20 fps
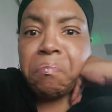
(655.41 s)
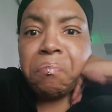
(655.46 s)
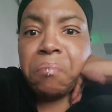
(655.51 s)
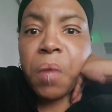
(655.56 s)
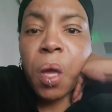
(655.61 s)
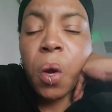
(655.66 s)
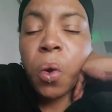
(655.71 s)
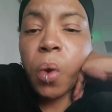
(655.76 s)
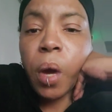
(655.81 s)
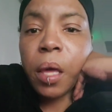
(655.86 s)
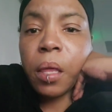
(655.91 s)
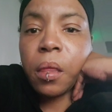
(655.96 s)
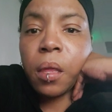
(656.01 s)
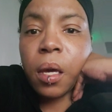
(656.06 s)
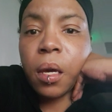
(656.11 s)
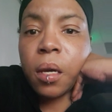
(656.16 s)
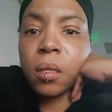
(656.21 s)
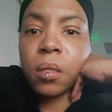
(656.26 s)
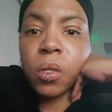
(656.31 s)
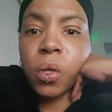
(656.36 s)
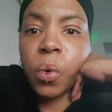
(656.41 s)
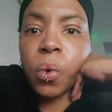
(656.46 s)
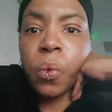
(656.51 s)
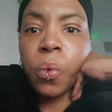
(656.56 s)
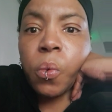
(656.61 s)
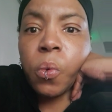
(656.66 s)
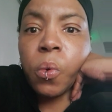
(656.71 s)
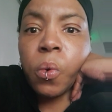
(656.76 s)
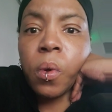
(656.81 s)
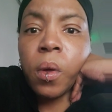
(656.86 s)
No, I think it's
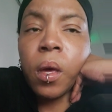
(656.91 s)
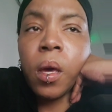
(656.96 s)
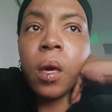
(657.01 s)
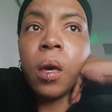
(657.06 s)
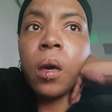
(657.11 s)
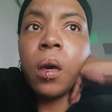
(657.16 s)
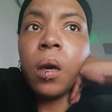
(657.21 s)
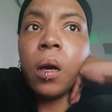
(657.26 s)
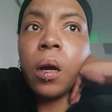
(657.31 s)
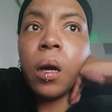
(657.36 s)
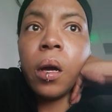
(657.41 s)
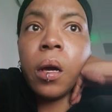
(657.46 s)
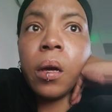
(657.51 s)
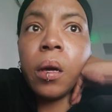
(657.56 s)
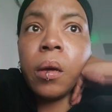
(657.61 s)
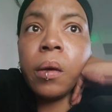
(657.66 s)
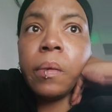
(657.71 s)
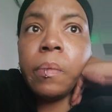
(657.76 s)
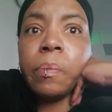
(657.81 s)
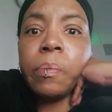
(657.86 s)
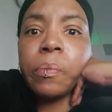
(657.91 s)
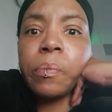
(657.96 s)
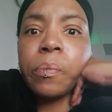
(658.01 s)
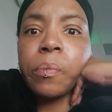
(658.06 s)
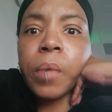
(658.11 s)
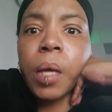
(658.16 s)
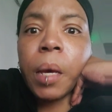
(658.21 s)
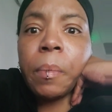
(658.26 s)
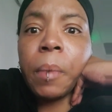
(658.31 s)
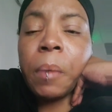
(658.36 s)
cool. Uh,
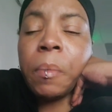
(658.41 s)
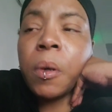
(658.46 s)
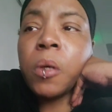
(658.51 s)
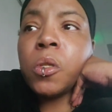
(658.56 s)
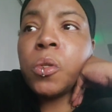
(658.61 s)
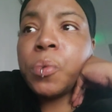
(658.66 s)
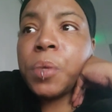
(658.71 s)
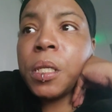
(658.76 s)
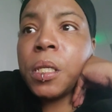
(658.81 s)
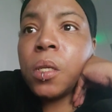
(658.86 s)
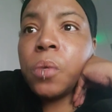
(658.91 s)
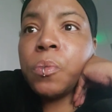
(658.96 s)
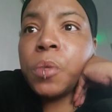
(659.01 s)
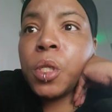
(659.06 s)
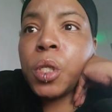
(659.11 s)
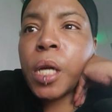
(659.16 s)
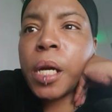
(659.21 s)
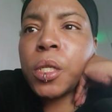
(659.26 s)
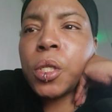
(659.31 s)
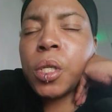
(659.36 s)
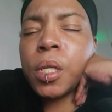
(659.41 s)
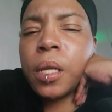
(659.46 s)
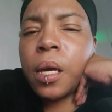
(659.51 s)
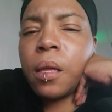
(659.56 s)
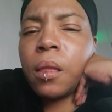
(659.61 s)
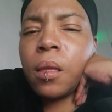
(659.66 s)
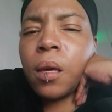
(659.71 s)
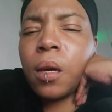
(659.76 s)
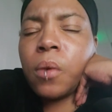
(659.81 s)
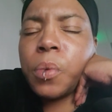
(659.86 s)
my most recent rejection, I
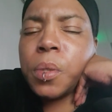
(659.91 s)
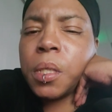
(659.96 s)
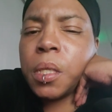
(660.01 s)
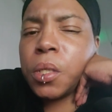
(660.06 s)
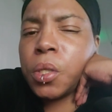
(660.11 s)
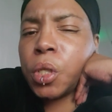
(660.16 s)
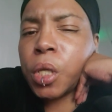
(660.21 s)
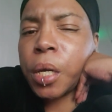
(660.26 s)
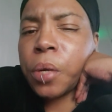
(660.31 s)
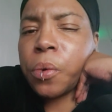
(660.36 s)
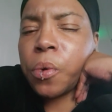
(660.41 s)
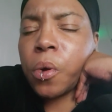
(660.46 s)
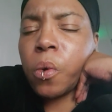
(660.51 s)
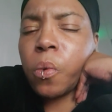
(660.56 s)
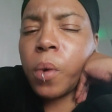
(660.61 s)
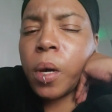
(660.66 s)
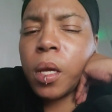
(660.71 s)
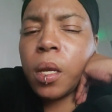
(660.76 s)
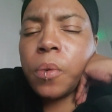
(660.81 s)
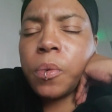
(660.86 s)
think, was a general one.